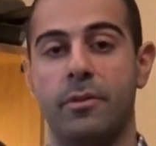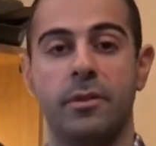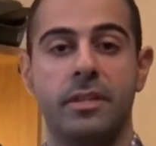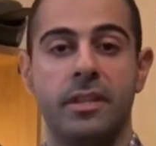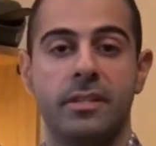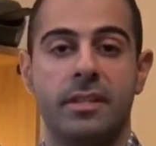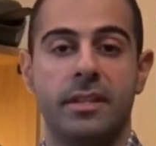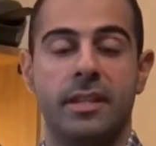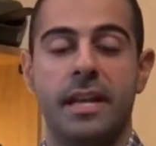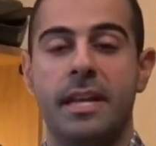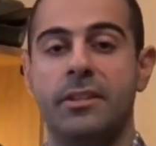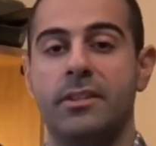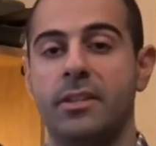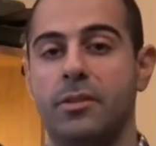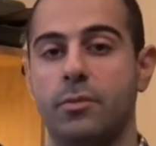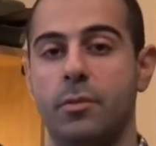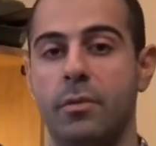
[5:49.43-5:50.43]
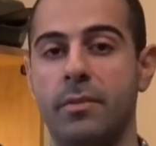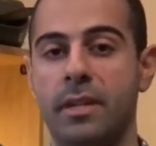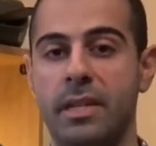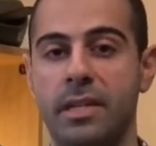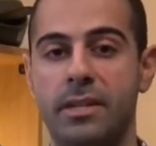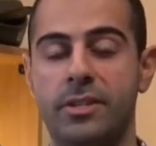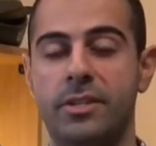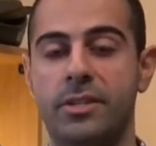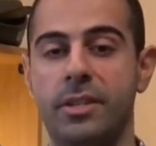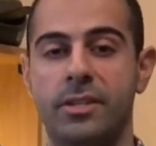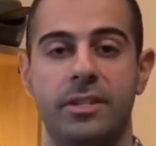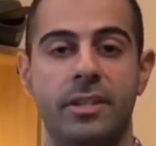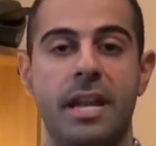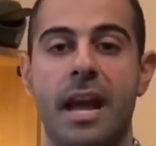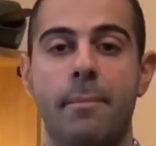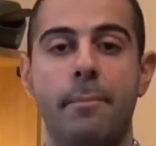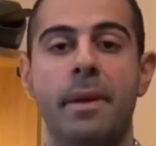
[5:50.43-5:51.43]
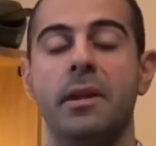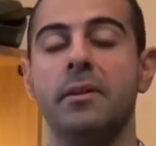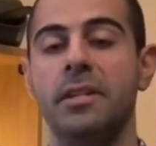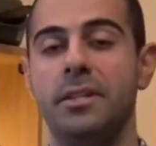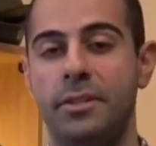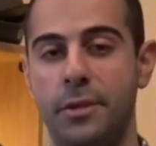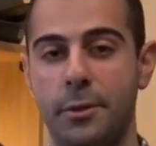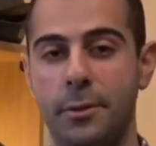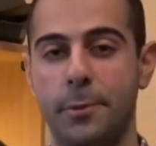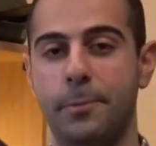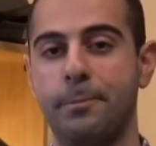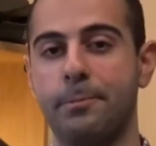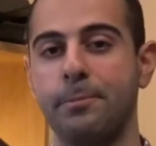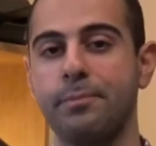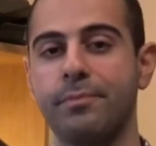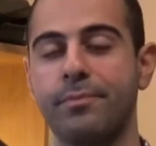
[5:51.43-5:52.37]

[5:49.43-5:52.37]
or doesn't like this woman he's just got married to.